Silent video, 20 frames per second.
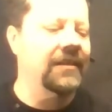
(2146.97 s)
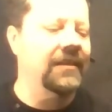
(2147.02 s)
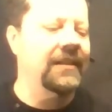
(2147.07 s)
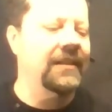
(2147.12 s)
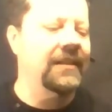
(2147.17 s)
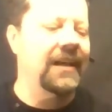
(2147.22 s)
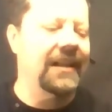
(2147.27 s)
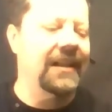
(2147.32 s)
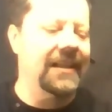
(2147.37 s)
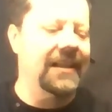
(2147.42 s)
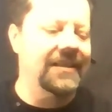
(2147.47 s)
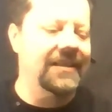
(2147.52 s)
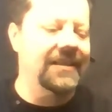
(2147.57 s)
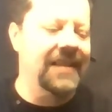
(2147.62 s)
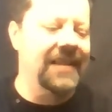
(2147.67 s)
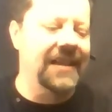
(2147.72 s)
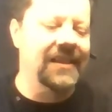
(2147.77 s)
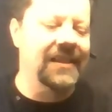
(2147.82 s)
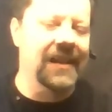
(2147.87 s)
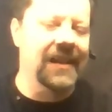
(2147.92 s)
and as that
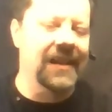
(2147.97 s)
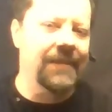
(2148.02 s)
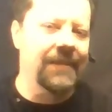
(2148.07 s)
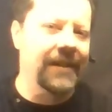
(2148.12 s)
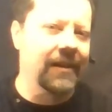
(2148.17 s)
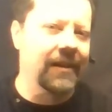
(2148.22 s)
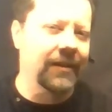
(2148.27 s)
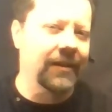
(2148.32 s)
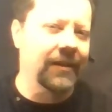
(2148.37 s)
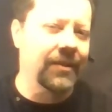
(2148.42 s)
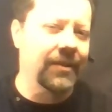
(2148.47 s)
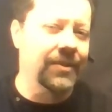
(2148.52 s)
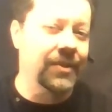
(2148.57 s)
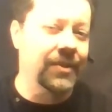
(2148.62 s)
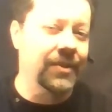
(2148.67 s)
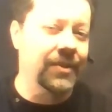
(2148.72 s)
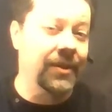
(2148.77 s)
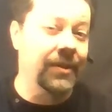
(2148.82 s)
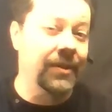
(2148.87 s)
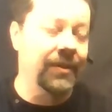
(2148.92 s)
denominator goes to
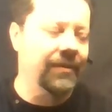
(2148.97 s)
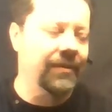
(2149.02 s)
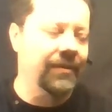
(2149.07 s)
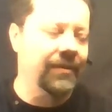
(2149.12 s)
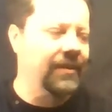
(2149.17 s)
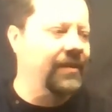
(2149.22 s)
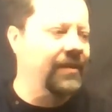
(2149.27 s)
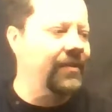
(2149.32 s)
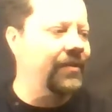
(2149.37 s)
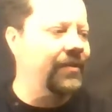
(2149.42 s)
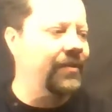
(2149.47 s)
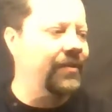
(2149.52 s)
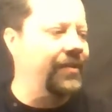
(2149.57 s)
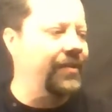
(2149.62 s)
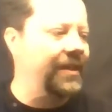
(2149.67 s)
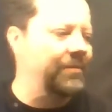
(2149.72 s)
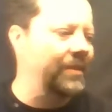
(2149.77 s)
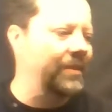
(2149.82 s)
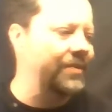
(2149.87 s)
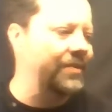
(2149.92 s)
0, the whole thing
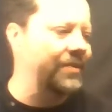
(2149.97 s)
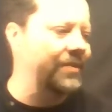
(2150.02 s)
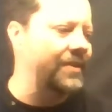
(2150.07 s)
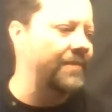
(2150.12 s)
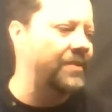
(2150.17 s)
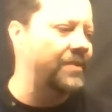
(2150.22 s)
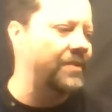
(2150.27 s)
blows up to